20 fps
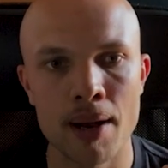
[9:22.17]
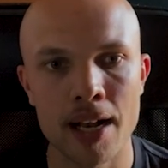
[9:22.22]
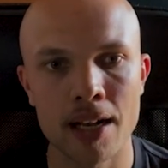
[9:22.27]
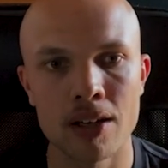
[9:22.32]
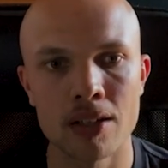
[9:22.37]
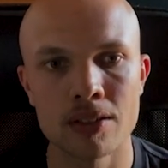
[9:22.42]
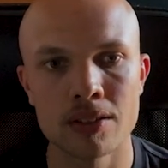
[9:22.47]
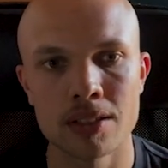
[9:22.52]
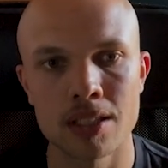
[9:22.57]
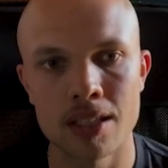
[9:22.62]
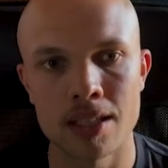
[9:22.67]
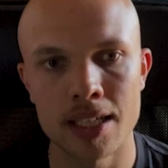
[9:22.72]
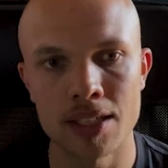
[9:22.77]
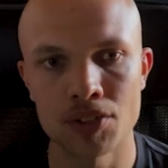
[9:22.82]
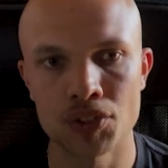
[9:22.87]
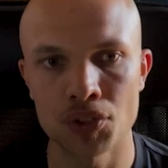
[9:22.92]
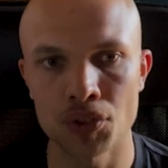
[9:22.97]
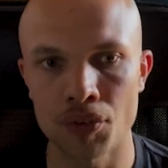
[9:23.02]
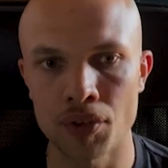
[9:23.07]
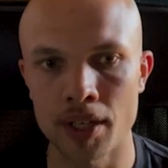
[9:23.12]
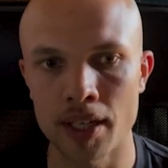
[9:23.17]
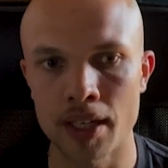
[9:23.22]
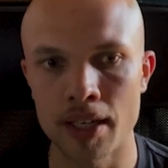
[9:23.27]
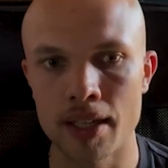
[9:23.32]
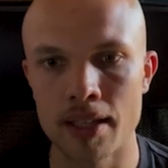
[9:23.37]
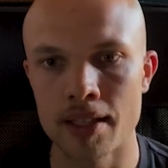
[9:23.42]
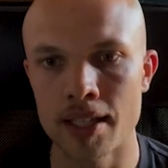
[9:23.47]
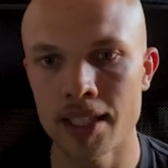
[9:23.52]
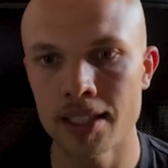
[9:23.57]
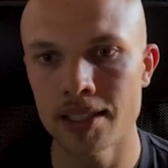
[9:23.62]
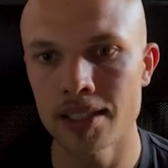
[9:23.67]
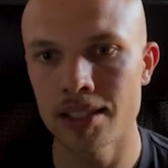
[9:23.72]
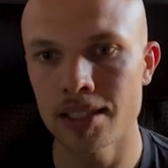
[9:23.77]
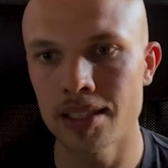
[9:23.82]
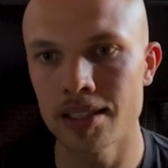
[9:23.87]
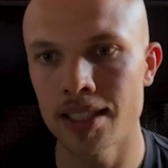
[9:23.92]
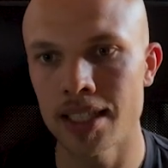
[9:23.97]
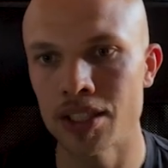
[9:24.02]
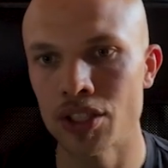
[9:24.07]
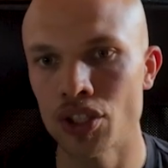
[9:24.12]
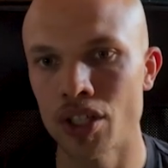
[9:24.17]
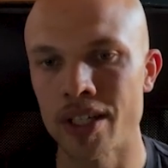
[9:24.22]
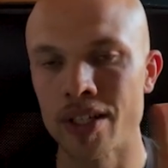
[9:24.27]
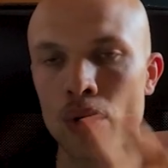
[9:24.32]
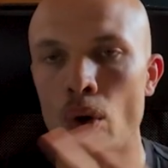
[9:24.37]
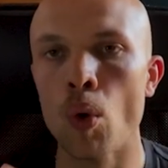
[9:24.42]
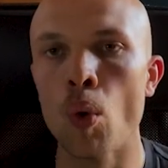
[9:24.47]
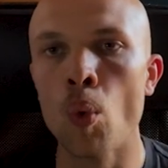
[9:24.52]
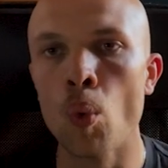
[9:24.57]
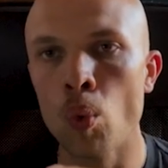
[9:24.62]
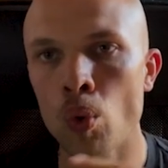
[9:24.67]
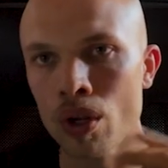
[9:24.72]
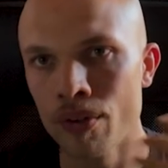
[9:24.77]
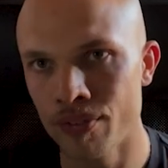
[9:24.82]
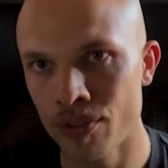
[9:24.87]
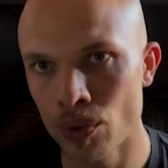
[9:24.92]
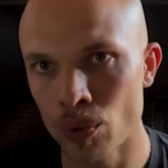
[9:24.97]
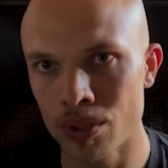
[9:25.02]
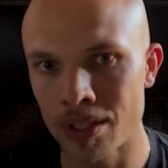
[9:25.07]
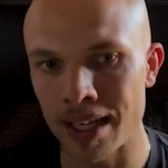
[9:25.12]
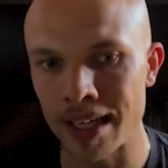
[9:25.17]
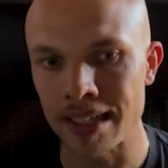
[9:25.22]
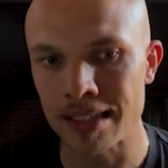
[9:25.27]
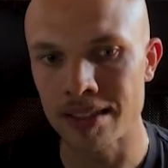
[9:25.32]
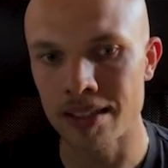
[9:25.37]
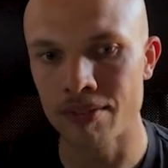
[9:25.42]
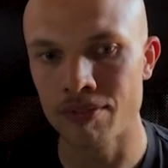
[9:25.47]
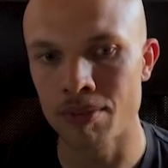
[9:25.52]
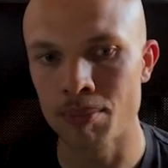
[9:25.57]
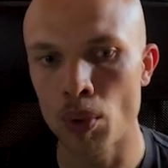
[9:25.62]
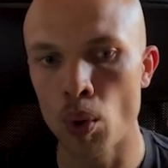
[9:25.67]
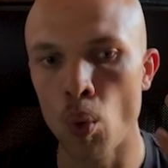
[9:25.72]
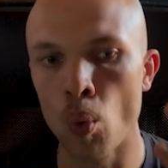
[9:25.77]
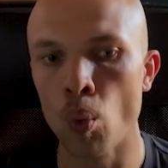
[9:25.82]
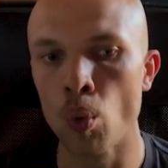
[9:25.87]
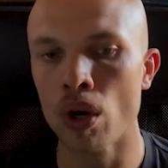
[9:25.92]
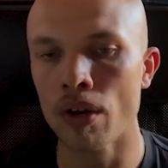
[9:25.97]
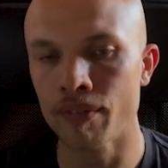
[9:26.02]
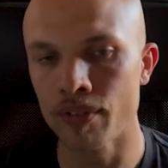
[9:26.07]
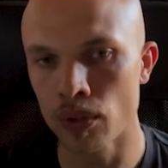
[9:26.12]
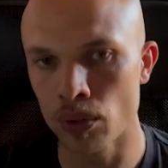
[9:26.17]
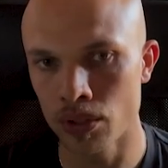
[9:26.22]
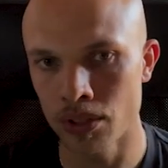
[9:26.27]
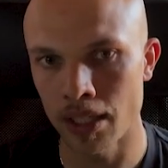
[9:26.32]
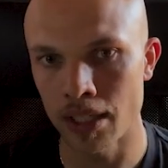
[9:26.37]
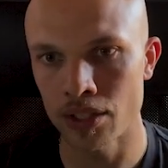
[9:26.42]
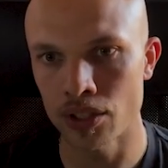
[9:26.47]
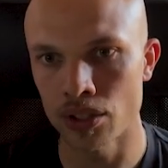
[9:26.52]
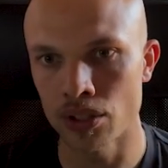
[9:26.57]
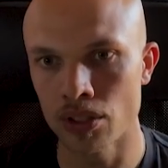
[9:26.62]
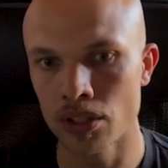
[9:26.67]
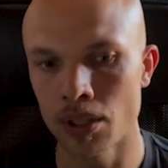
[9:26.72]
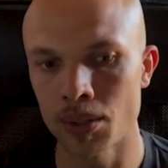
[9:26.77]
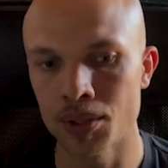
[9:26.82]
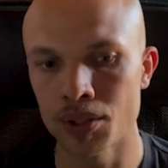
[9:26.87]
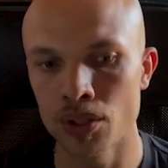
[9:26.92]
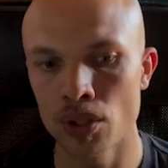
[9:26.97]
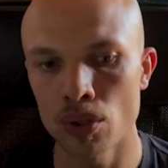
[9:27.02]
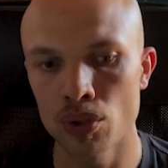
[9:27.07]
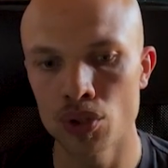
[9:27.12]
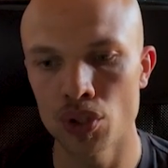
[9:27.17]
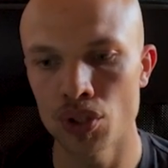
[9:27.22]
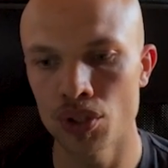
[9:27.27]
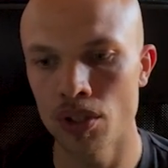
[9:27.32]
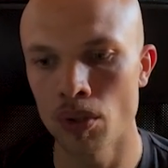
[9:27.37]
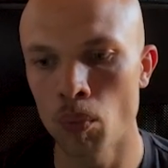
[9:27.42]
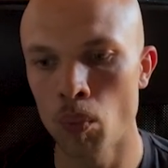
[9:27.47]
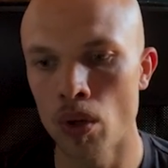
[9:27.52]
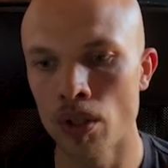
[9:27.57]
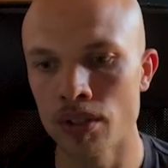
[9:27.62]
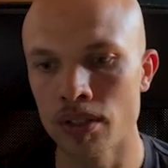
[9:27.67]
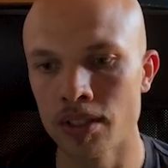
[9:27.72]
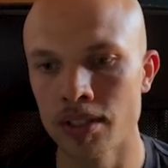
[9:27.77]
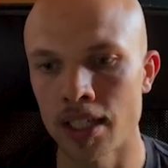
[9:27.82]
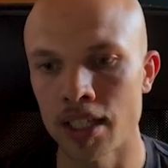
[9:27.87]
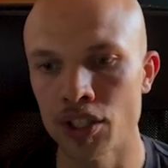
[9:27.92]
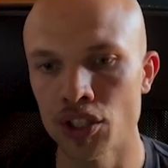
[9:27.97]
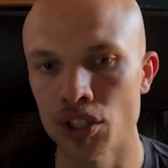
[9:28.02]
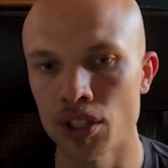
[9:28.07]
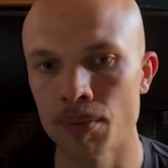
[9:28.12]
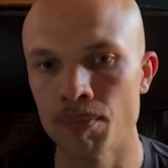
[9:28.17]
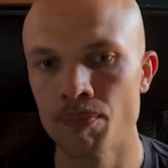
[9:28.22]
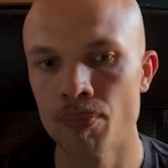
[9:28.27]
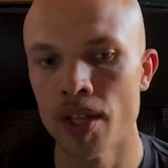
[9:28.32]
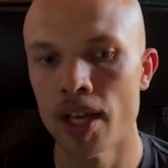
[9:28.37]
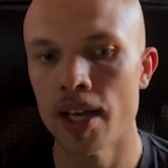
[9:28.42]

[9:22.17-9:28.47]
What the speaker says: back onto this screen, this is essentially all of your data from all of your sessions. So it's not just the one session.